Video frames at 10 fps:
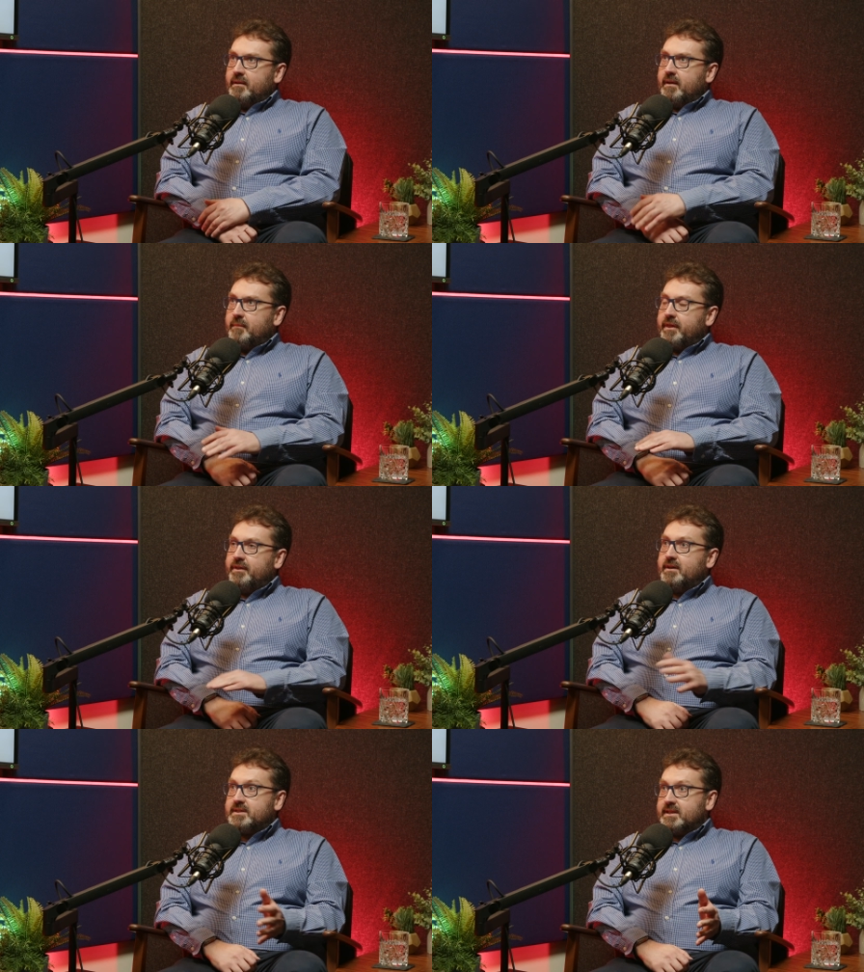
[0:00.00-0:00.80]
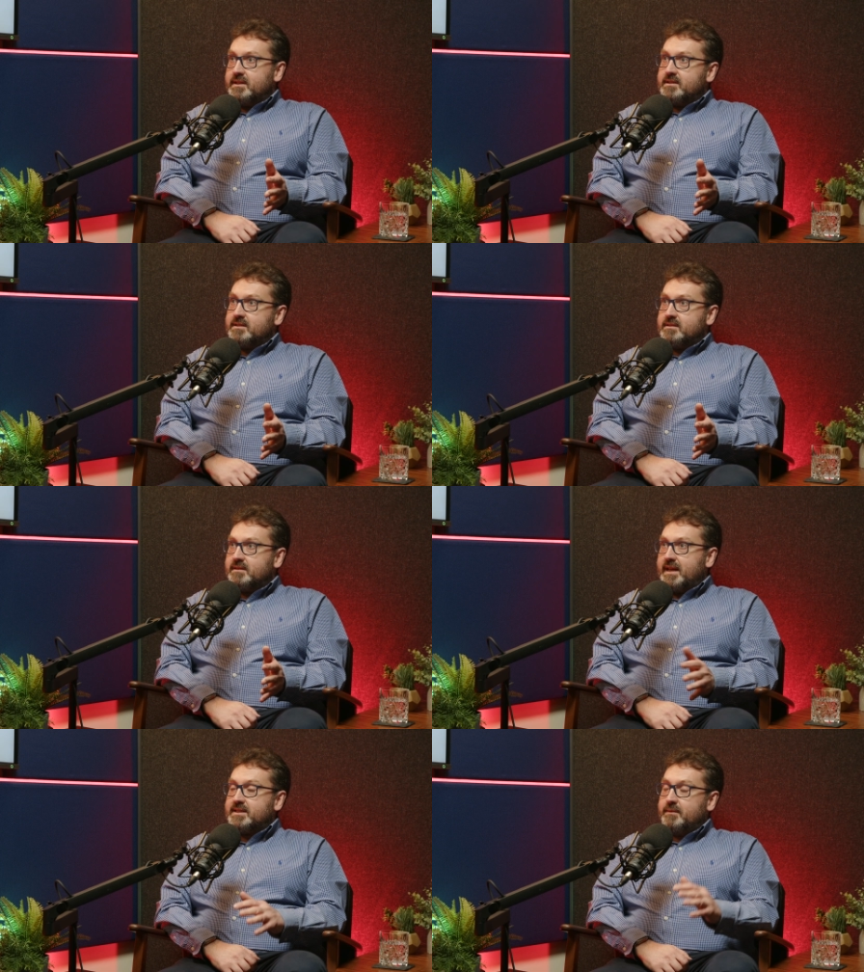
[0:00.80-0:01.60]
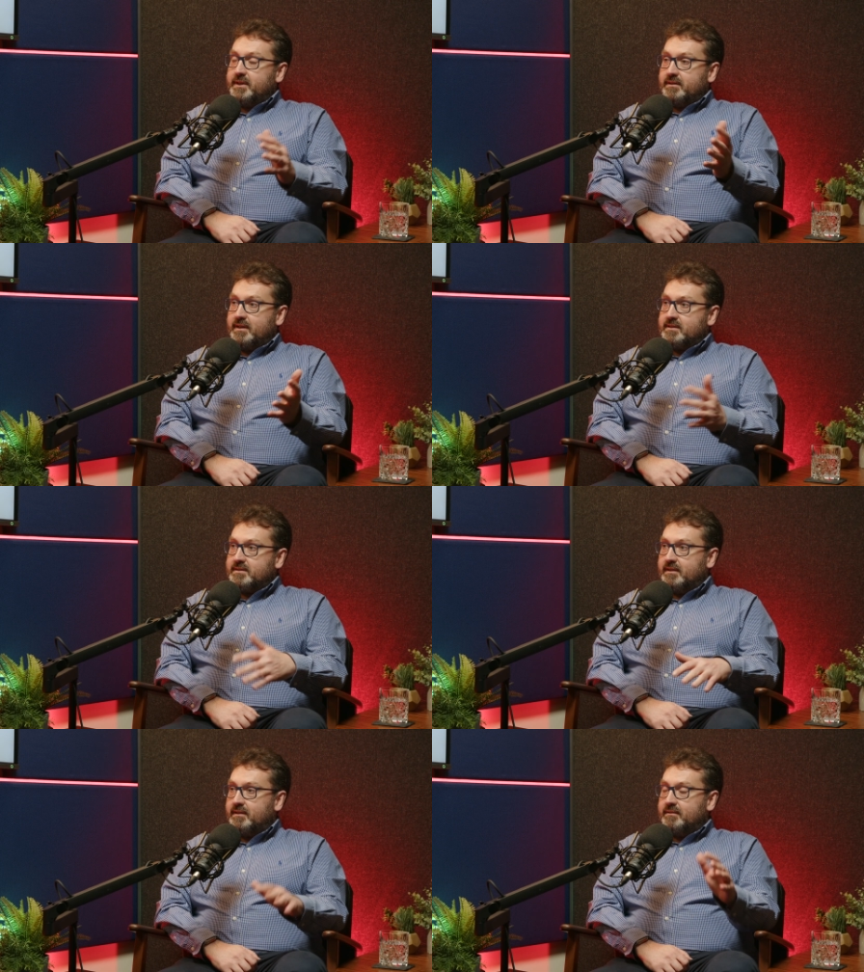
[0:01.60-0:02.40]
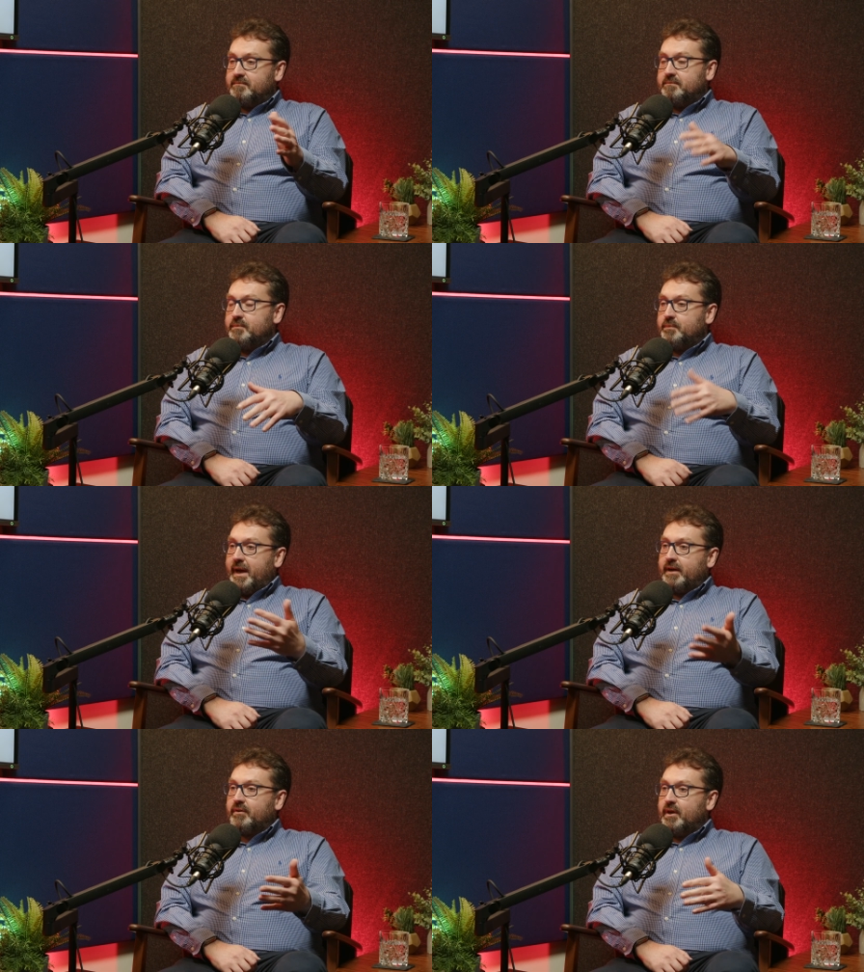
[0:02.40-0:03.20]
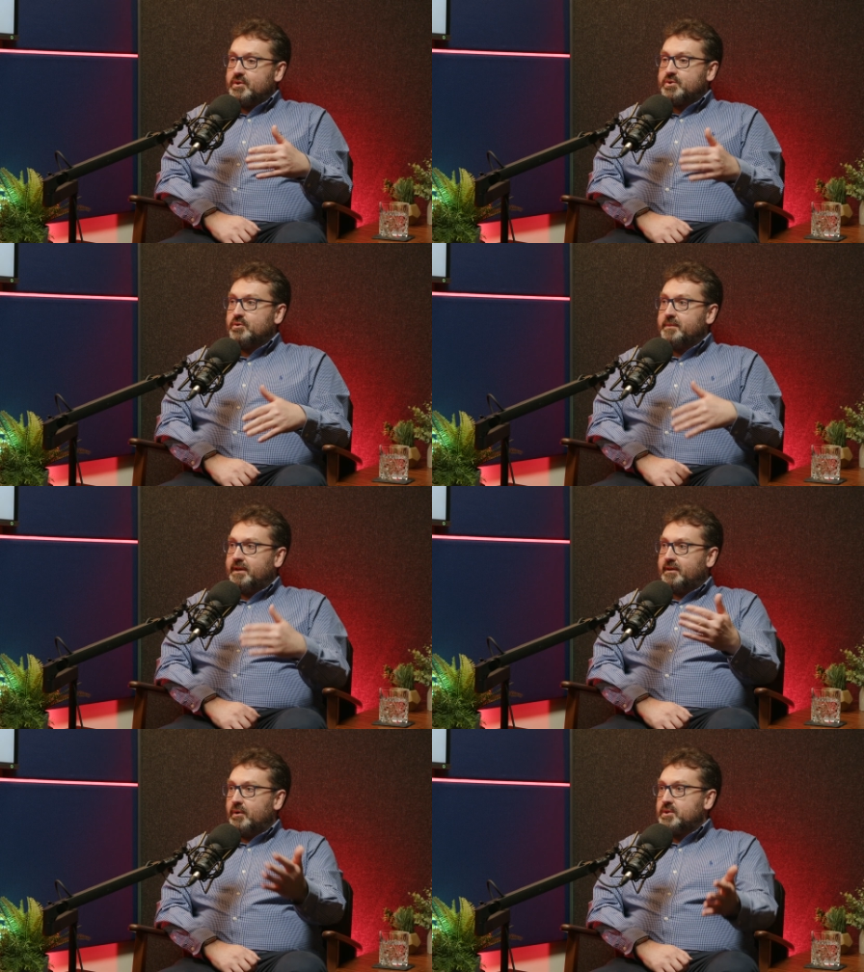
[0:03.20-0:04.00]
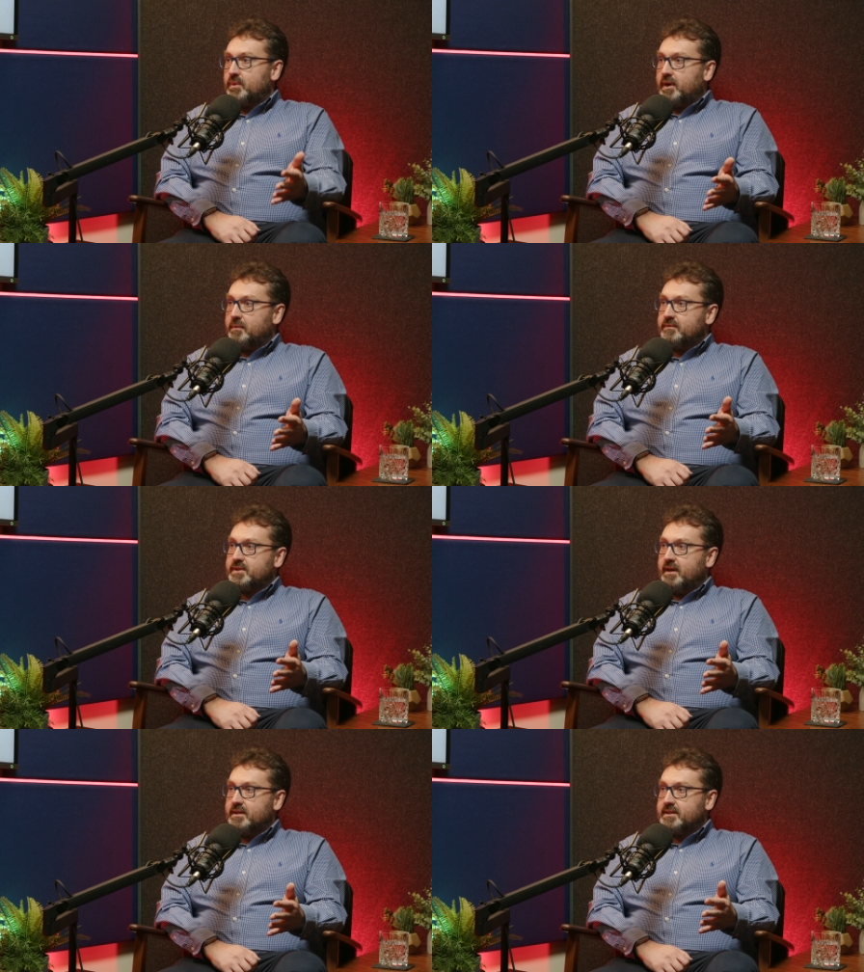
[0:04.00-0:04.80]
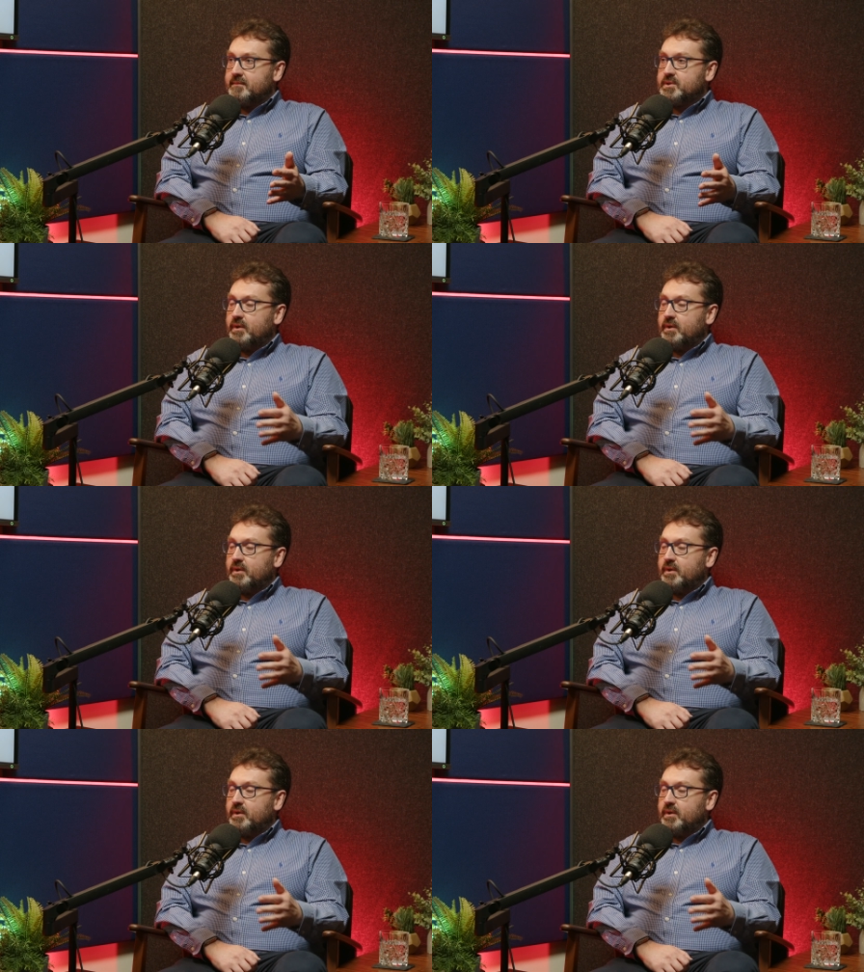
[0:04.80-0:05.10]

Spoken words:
My 30s, that semiconductor background saw me go into a couple of startups.